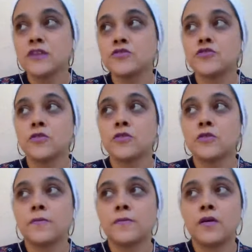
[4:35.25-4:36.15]

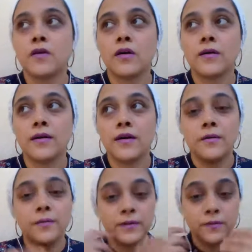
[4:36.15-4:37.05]
So
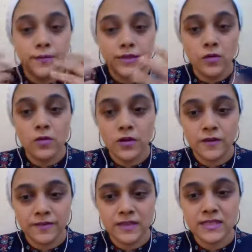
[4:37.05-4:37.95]
we know all
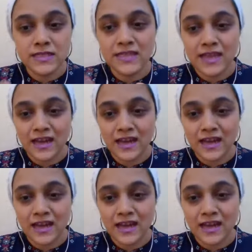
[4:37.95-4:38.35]
of this,